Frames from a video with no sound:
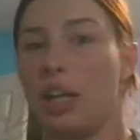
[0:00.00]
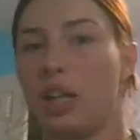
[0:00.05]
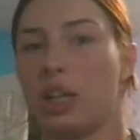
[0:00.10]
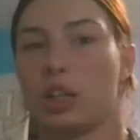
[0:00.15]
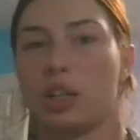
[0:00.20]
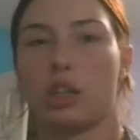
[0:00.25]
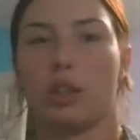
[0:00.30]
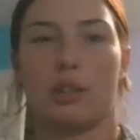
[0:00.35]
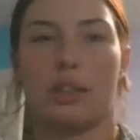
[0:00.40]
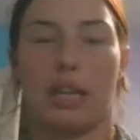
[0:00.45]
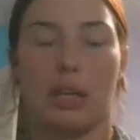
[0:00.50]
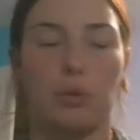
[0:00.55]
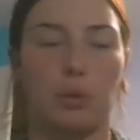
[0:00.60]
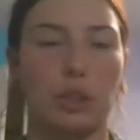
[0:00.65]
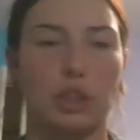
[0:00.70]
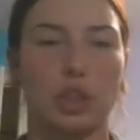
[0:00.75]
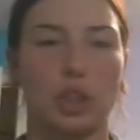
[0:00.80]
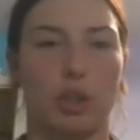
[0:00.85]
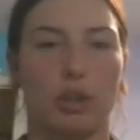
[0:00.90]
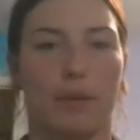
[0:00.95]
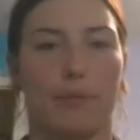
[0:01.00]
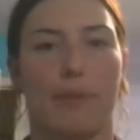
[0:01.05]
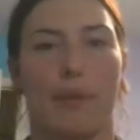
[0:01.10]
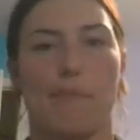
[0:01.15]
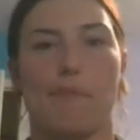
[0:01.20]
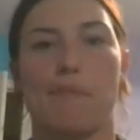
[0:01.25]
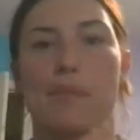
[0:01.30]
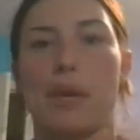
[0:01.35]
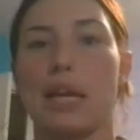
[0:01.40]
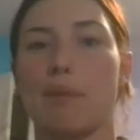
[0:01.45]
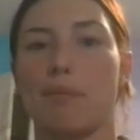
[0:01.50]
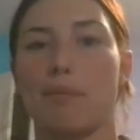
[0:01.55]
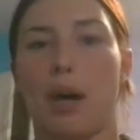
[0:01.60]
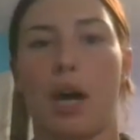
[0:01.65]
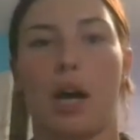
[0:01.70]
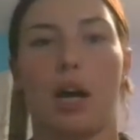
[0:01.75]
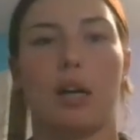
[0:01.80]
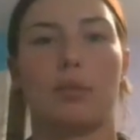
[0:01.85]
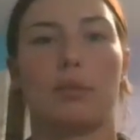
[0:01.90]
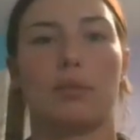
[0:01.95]
So then we show them the big
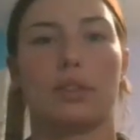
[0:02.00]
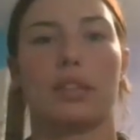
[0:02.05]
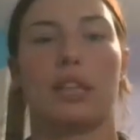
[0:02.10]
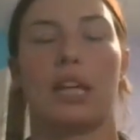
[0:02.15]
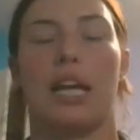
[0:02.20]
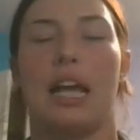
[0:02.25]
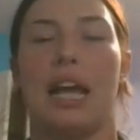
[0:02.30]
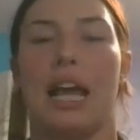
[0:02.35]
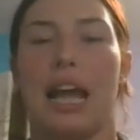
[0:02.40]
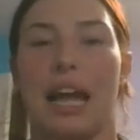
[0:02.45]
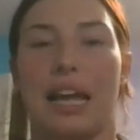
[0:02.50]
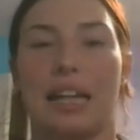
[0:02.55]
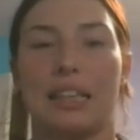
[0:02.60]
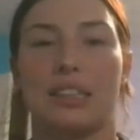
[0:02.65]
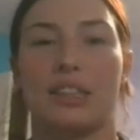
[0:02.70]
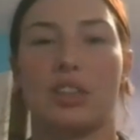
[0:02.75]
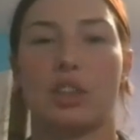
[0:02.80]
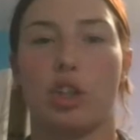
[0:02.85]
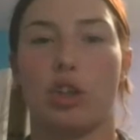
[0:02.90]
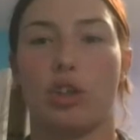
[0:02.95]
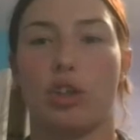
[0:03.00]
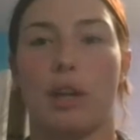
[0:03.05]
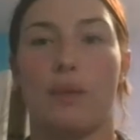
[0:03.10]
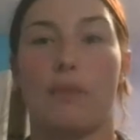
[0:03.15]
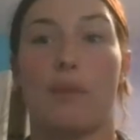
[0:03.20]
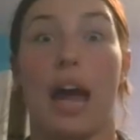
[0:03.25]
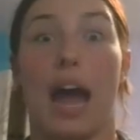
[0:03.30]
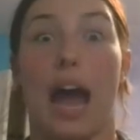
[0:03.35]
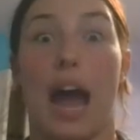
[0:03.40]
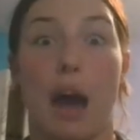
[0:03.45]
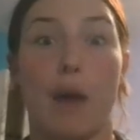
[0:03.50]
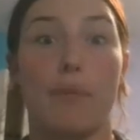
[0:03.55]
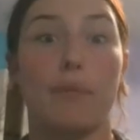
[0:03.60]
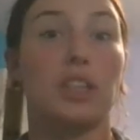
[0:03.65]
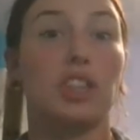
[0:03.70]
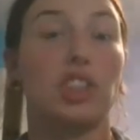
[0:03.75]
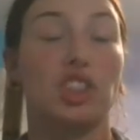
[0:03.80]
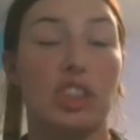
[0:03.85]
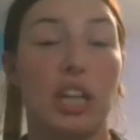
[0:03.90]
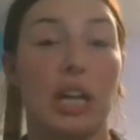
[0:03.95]
bombs and show them how
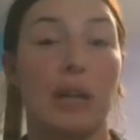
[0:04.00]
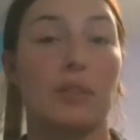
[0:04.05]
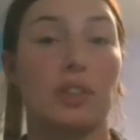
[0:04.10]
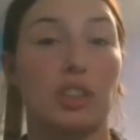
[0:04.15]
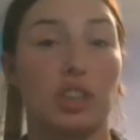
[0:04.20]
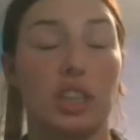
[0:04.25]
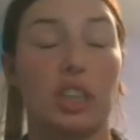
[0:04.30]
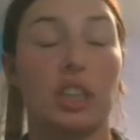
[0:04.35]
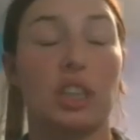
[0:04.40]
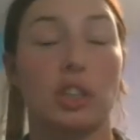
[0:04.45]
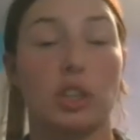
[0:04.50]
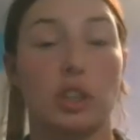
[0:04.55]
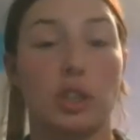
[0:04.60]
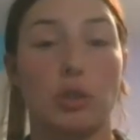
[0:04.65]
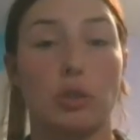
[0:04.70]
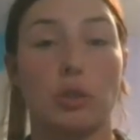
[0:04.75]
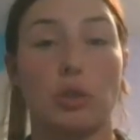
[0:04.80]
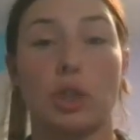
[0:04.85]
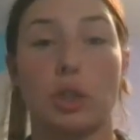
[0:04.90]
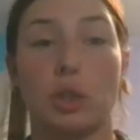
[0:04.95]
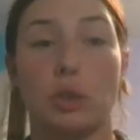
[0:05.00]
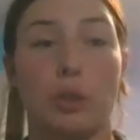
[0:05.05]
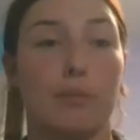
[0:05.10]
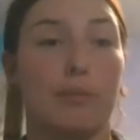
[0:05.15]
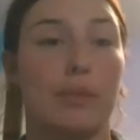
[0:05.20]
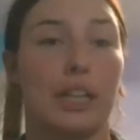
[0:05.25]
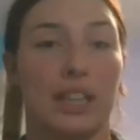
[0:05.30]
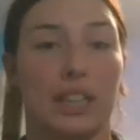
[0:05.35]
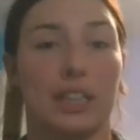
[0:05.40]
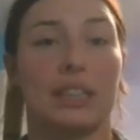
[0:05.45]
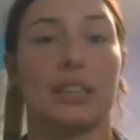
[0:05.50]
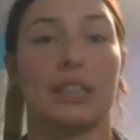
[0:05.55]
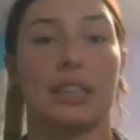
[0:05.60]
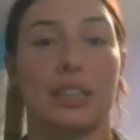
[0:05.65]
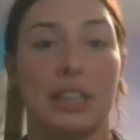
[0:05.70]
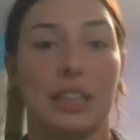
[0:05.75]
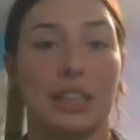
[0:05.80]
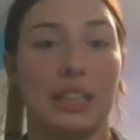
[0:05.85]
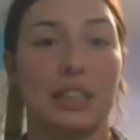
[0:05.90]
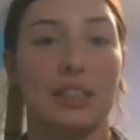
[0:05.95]
much damage it could do to American
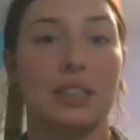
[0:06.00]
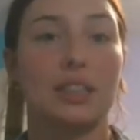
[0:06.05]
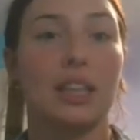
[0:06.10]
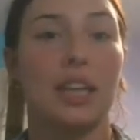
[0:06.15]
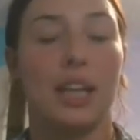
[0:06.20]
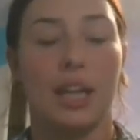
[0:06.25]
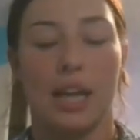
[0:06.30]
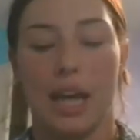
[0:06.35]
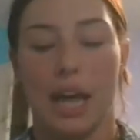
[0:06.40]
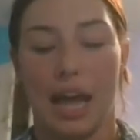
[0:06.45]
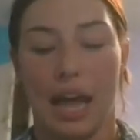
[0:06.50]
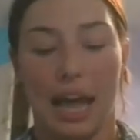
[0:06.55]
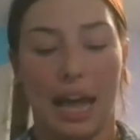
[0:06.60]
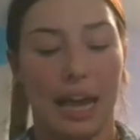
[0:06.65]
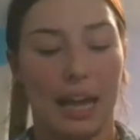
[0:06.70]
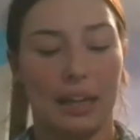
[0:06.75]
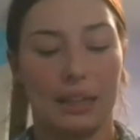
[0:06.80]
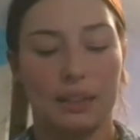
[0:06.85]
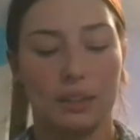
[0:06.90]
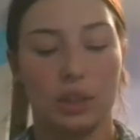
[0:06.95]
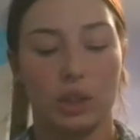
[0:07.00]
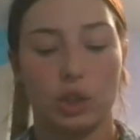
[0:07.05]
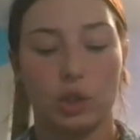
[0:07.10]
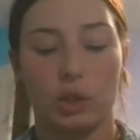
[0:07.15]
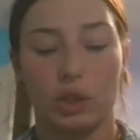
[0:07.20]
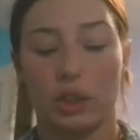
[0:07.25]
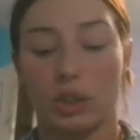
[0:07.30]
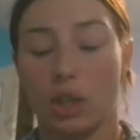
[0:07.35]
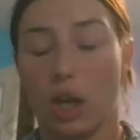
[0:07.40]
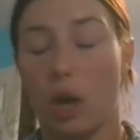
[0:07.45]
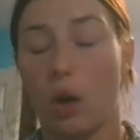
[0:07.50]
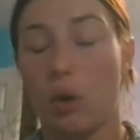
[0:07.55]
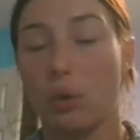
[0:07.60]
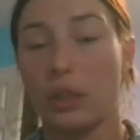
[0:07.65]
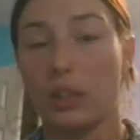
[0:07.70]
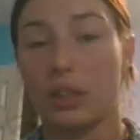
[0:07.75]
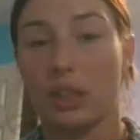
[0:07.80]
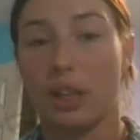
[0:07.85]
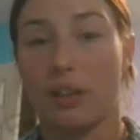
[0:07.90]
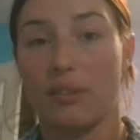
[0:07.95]
cities. And students
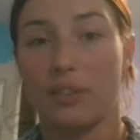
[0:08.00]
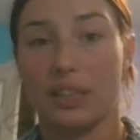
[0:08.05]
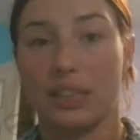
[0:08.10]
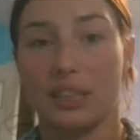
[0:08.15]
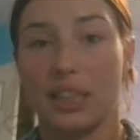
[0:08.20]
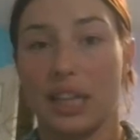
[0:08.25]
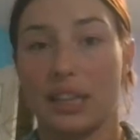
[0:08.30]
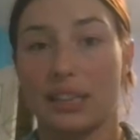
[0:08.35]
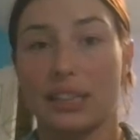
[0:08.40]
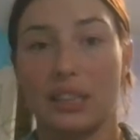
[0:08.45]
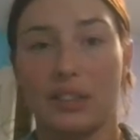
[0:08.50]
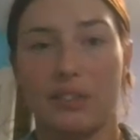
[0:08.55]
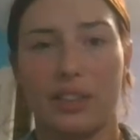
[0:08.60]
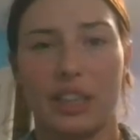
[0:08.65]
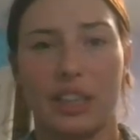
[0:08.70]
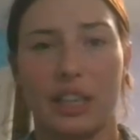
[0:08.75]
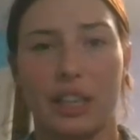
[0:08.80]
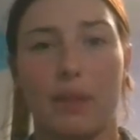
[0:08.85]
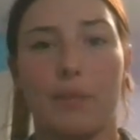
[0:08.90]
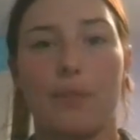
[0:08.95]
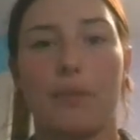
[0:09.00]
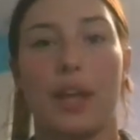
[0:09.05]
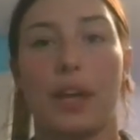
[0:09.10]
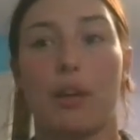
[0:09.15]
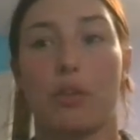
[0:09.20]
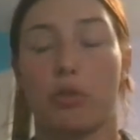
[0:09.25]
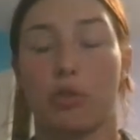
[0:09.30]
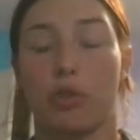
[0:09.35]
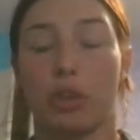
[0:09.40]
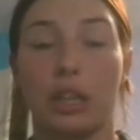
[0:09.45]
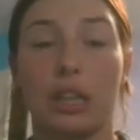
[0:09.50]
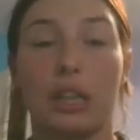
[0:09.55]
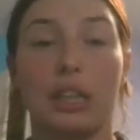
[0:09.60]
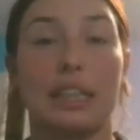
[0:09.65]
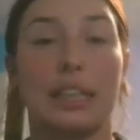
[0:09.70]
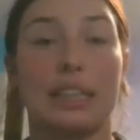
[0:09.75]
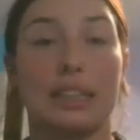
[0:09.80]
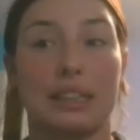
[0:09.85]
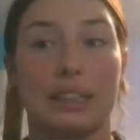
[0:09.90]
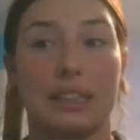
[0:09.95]
always love this activity. It really
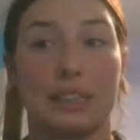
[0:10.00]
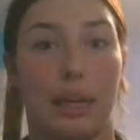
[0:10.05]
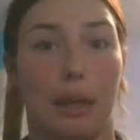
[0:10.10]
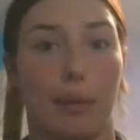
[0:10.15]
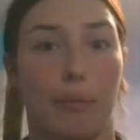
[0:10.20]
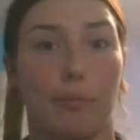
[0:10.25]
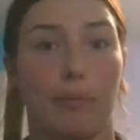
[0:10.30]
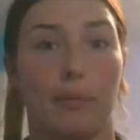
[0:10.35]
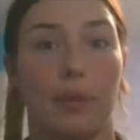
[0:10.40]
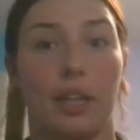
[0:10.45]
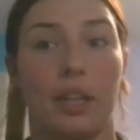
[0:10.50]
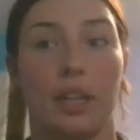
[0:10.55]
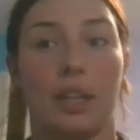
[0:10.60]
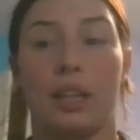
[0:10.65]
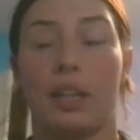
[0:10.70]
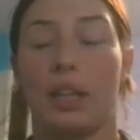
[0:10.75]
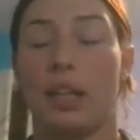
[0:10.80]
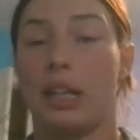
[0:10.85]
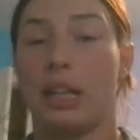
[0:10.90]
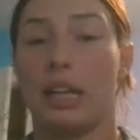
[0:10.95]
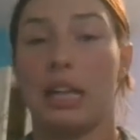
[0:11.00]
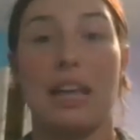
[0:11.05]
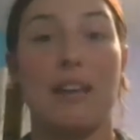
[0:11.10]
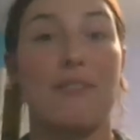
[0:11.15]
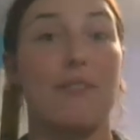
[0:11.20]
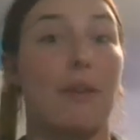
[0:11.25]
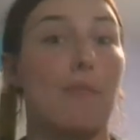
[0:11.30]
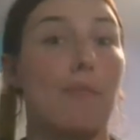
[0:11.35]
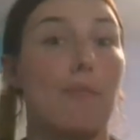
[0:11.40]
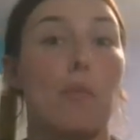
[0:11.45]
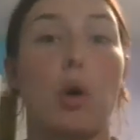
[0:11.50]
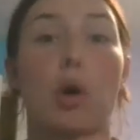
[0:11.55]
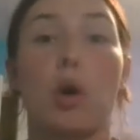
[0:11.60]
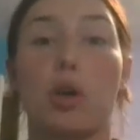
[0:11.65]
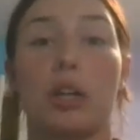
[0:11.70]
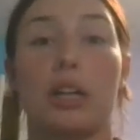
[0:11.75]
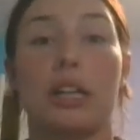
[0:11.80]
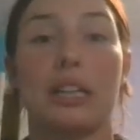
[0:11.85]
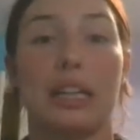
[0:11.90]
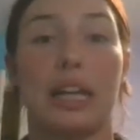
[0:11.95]
gets them even
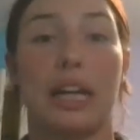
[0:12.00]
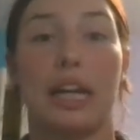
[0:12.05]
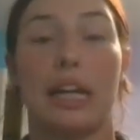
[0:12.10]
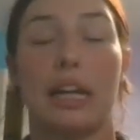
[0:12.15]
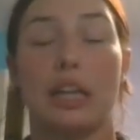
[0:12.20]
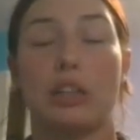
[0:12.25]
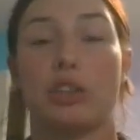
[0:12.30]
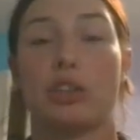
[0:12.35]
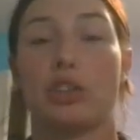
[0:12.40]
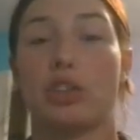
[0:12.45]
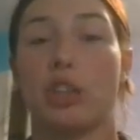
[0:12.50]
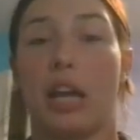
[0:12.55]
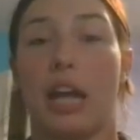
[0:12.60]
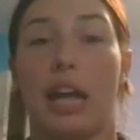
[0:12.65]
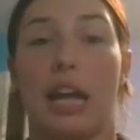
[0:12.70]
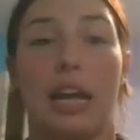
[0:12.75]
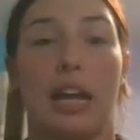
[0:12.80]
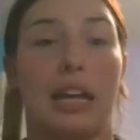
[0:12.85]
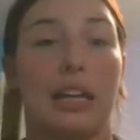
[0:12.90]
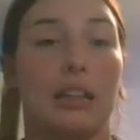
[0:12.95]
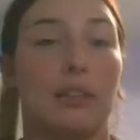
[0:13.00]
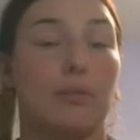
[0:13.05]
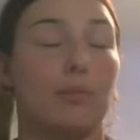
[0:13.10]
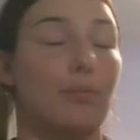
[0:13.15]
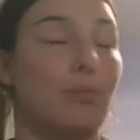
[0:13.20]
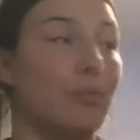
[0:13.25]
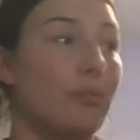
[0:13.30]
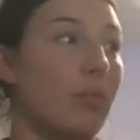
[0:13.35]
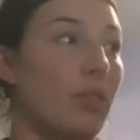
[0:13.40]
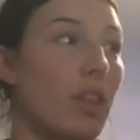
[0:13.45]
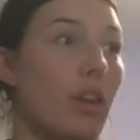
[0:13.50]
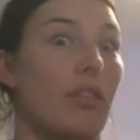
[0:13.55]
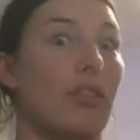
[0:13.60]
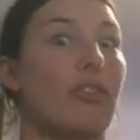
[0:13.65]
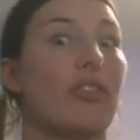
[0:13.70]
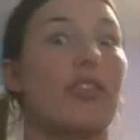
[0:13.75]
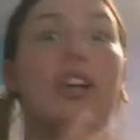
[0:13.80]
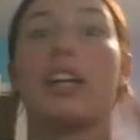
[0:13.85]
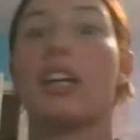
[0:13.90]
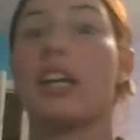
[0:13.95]
more engaged, and they're
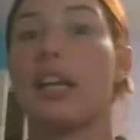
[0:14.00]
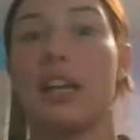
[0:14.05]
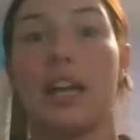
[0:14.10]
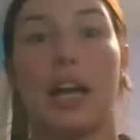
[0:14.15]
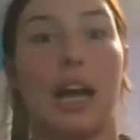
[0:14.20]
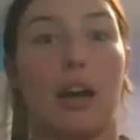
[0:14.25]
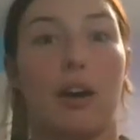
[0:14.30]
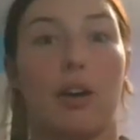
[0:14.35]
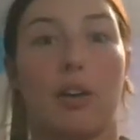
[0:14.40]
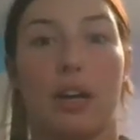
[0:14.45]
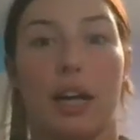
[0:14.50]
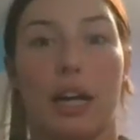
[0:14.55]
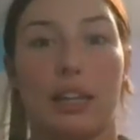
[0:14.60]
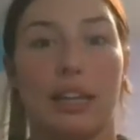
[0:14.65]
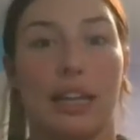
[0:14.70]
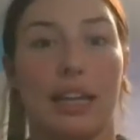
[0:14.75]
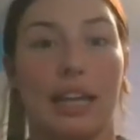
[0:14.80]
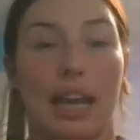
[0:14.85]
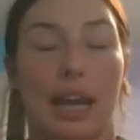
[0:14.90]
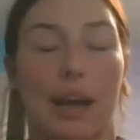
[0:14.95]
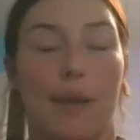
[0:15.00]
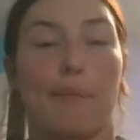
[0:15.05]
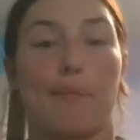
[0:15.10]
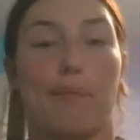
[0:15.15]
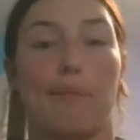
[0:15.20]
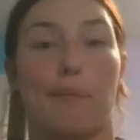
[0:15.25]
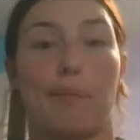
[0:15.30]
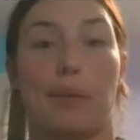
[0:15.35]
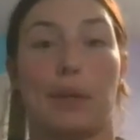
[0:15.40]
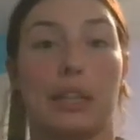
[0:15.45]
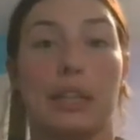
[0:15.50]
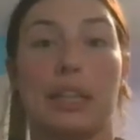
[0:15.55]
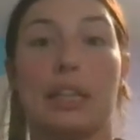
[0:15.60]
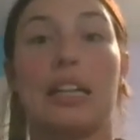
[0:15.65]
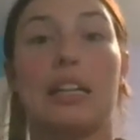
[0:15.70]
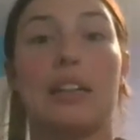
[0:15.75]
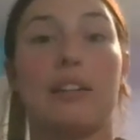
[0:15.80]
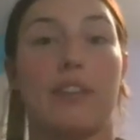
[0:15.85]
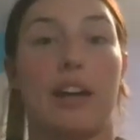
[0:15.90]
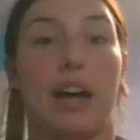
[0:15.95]
freaking out and they can't
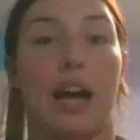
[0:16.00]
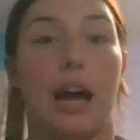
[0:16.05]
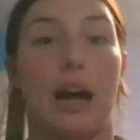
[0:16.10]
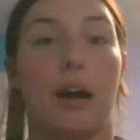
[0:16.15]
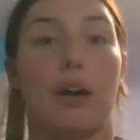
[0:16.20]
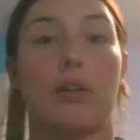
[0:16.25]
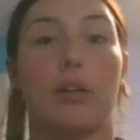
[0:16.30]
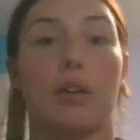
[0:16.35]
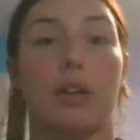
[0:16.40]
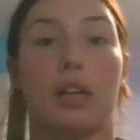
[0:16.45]
believe how